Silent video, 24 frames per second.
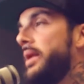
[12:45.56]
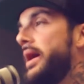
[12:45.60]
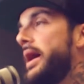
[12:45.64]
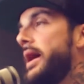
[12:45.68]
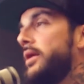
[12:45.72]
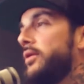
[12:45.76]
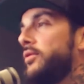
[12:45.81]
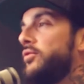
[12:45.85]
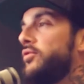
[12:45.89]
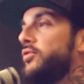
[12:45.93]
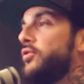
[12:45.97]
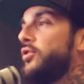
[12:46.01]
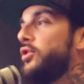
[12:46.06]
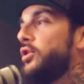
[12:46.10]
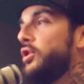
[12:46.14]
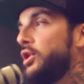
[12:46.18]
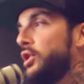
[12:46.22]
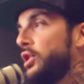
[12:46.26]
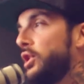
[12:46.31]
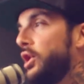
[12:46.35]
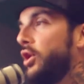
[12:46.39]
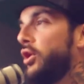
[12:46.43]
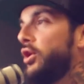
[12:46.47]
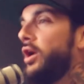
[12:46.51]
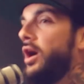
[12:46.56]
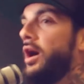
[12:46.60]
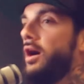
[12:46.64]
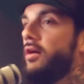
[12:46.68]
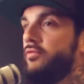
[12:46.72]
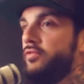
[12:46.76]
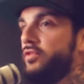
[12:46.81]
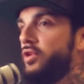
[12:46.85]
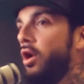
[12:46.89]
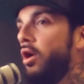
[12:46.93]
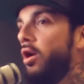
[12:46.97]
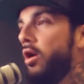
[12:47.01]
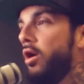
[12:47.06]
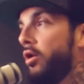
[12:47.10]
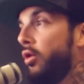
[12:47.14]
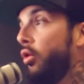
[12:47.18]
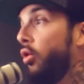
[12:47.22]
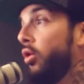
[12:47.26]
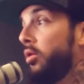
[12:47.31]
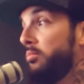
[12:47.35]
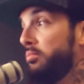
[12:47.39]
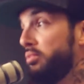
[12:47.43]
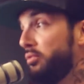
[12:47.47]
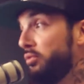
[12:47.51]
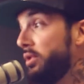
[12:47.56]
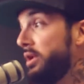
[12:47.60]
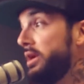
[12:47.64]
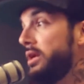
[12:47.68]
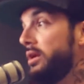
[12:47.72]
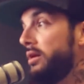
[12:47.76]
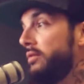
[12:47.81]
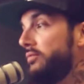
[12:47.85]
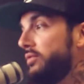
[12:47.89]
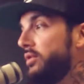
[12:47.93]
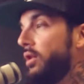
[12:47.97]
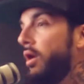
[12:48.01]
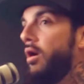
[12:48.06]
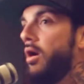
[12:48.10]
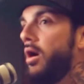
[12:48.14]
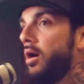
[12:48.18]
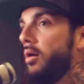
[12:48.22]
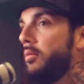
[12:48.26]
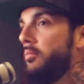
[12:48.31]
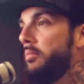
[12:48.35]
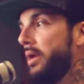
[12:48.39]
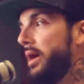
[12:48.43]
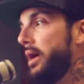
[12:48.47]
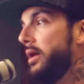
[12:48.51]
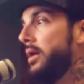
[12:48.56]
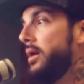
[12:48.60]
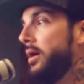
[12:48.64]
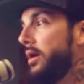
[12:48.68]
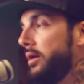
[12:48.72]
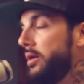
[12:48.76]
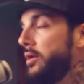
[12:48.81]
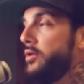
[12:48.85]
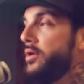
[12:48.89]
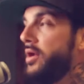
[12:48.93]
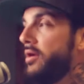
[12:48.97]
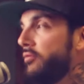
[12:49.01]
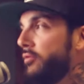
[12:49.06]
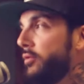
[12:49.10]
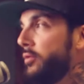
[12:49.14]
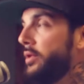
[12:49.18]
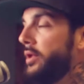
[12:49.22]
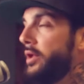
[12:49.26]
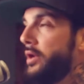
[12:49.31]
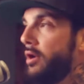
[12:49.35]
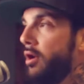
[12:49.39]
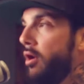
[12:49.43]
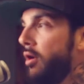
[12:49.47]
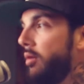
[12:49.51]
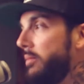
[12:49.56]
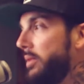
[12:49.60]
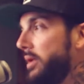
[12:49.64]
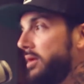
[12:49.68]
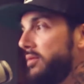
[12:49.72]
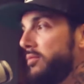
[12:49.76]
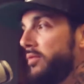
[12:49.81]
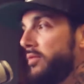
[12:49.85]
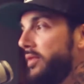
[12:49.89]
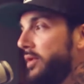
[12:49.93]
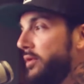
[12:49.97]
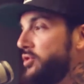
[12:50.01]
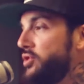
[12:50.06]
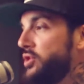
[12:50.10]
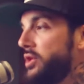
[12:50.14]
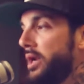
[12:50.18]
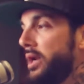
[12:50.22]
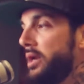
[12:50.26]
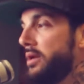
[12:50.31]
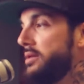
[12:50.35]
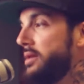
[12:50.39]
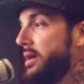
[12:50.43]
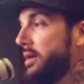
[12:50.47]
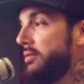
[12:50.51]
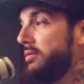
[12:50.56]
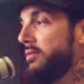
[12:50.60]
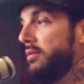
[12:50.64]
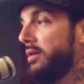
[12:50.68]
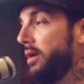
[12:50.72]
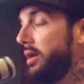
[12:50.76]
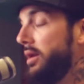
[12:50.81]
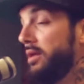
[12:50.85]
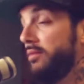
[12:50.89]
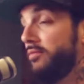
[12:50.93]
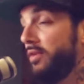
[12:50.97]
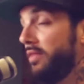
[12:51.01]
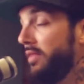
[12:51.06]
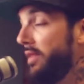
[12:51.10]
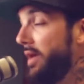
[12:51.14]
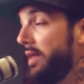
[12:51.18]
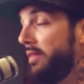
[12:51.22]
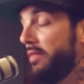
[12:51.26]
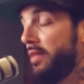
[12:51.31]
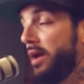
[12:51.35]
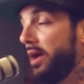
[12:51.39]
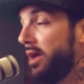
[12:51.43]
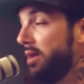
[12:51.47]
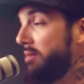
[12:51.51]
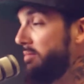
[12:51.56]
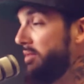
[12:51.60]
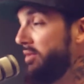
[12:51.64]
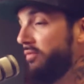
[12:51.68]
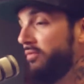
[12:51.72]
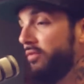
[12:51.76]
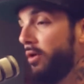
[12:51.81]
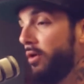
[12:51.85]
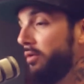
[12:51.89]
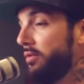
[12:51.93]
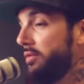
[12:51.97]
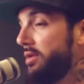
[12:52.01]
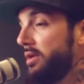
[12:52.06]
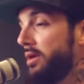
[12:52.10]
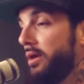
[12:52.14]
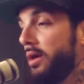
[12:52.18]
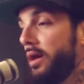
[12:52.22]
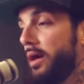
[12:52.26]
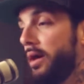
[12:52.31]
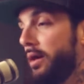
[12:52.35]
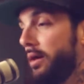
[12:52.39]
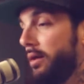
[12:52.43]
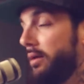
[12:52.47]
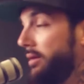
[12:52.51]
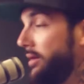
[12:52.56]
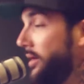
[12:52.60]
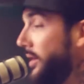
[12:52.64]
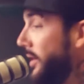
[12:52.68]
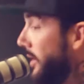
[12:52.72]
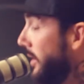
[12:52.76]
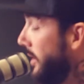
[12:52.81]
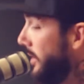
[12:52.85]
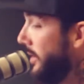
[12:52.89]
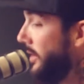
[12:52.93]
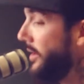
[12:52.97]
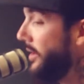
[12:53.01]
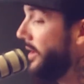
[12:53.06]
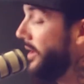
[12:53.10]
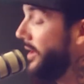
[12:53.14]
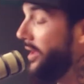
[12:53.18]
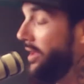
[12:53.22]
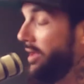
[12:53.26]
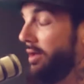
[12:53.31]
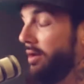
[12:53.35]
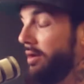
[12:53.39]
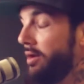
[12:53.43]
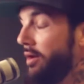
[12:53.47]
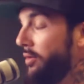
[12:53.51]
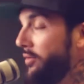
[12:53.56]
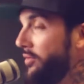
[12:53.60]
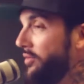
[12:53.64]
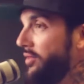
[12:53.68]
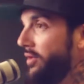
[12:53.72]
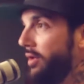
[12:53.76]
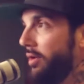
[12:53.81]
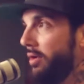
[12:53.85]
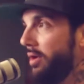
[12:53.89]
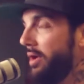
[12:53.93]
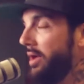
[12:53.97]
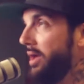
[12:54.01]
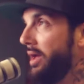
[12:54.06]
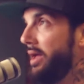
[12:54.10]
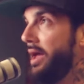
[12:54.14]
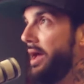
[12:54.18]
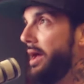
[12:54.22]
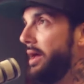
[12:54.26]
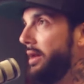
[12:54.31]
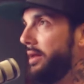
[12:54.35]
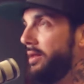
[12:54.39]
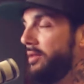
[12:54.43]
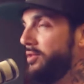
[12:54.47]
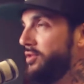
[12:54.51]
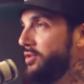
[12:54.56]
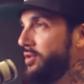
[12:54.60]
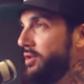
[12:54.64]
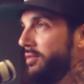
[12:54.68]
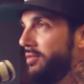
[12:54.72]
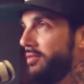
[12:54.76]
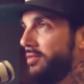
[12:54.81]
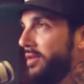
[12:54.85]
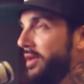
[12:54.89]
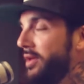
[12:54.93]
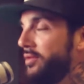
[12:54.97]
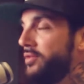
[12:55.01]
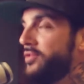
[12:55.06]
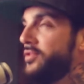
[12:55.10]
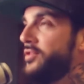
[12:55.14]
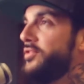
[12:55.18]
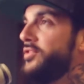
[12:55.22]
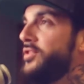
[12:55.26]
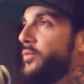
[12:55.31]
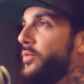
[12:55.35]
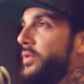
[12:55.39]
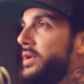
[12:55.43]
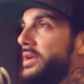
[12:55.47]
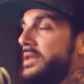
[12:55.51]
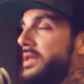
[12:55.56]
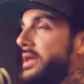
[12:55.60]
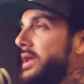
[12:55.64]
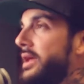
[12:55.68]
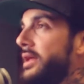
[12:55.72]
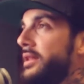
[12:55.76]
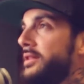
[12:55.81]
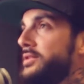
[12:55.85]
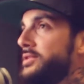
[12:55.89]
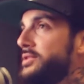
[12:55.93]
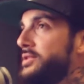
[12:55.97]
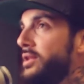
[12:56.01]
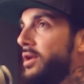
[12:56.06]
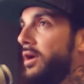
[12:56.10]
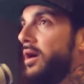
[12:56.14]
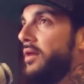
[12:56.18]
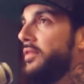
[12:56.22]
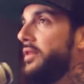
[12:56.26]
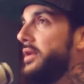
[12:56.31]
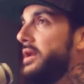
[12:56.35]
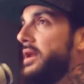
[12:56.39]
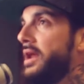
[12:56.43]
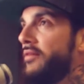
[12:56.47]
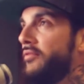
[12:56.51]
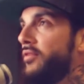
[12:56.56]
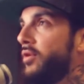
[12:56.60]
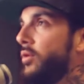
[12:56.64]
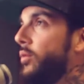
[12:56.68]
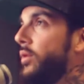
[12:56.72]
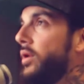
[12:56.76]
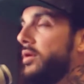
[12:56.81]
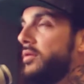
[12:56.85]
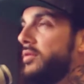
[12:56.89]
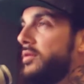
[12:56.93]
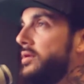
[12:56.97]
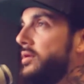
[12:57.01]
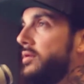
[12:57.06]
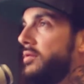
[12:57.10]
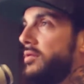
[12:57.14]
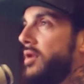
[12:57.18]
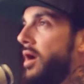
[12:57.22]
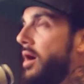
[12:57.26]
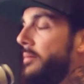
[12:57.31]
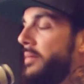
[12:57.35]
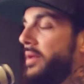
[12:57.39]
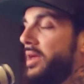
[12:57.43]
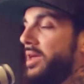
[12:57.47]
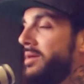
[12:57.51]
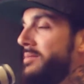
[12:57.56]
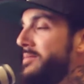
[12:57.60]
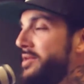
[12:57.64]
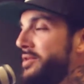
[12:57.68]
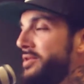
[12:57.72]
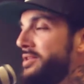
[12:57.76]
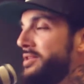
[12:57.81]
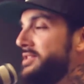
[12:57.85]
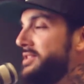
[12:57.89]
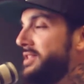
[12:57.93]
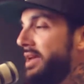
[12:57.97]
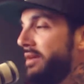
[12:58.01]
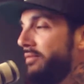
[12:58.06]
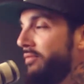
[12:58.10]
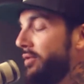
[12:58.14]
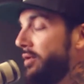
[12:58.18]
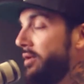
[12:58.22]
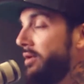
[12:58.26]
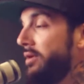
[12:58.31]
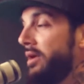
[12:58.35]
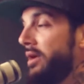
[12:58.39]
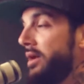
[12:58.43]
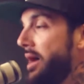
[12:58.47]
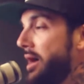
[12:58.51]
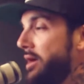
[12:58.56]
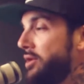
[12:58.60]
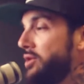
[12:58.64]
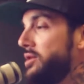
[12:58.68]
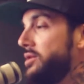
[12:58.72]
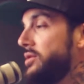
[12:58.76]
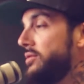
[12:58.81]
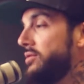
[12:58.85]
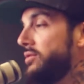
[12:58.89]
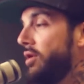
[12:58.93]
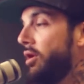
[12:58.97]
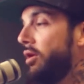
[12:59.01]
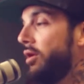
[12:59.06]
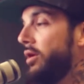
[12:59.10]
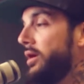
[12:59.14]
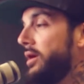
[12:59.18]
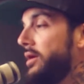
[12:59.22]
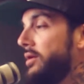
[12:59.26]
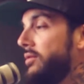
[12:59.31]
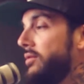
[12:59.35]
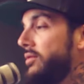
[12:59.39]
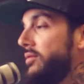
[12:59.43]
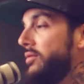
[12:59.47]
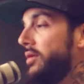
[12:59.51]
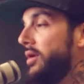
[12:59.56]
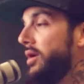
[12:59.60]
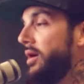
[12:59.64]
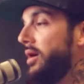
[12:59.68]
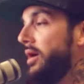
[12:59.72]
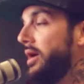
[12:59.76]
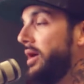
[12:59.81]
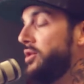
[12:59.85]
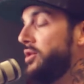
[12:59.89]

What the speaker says: to ban a certain look of dog or breed of dog. But you never really know, because without genetic testing, and even then that can be faulty. And so again, it's just a ridiculous law that never works and does not make communities safer. It actually just targets